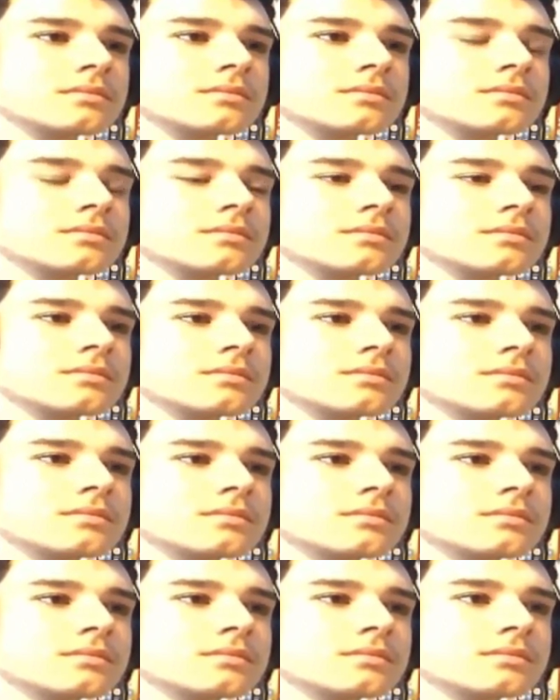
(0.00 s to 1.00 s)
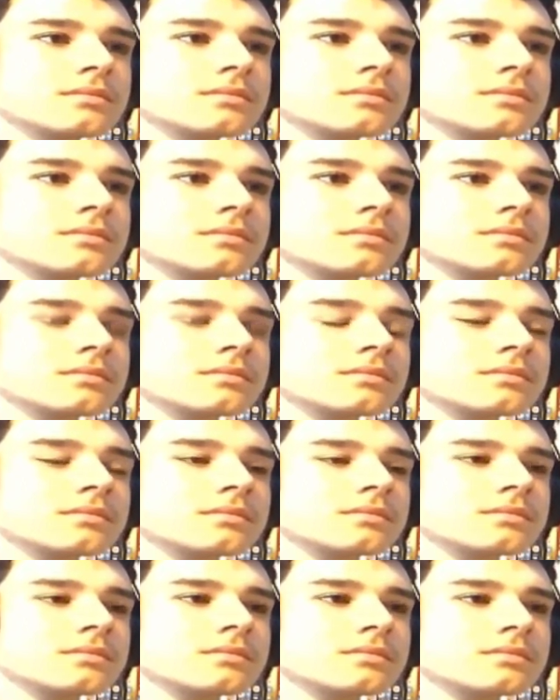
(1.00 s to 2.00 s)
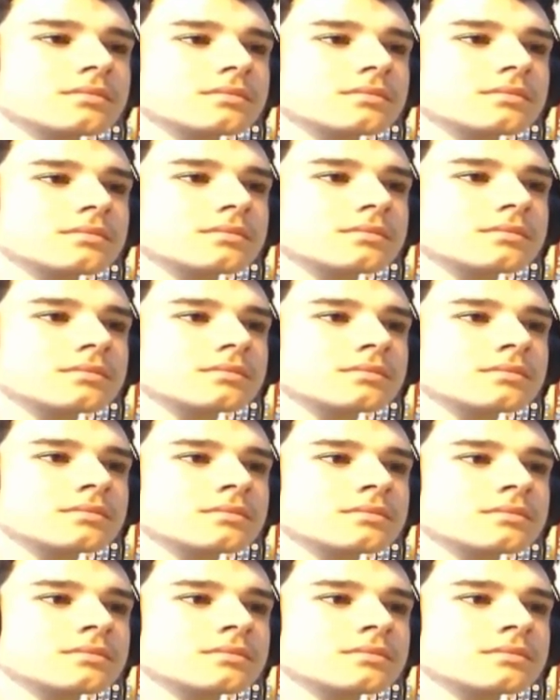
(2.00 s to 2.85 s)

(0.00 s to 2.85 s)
No words are spoken by the person on screen.